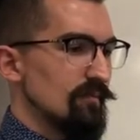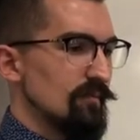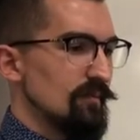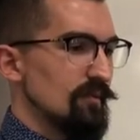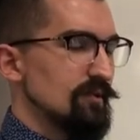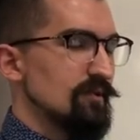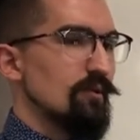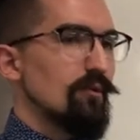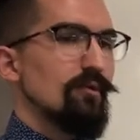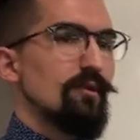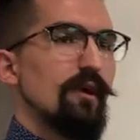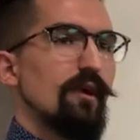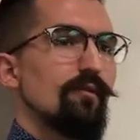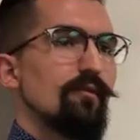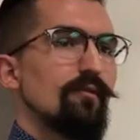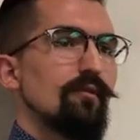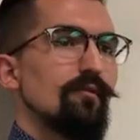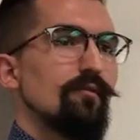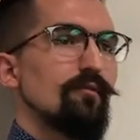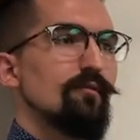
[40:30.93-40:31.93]
Was Old
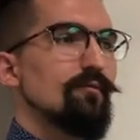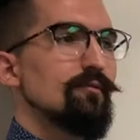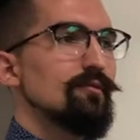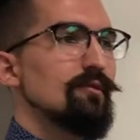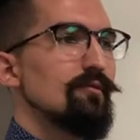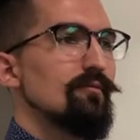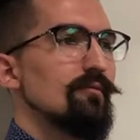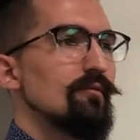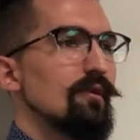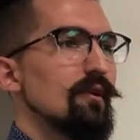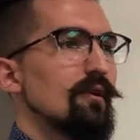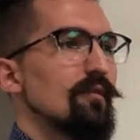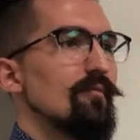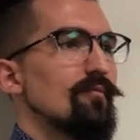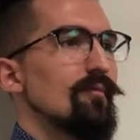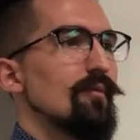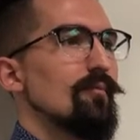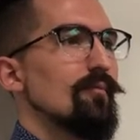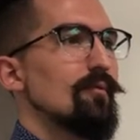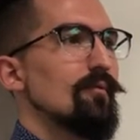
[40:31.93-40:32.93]
Yeller a golden retriever? I don't even
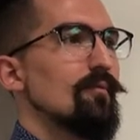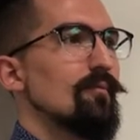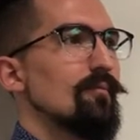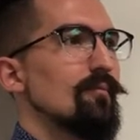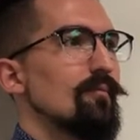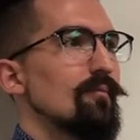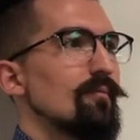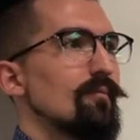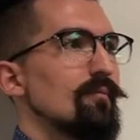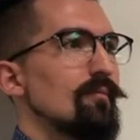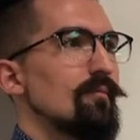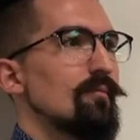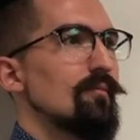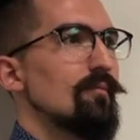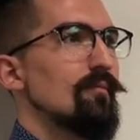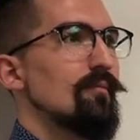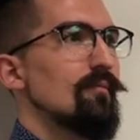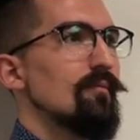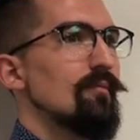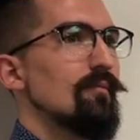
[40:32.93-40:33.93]
remember.
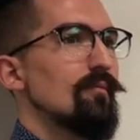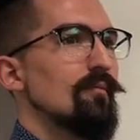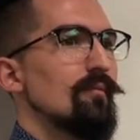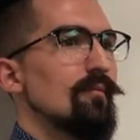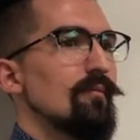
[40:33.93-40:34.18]
Was he?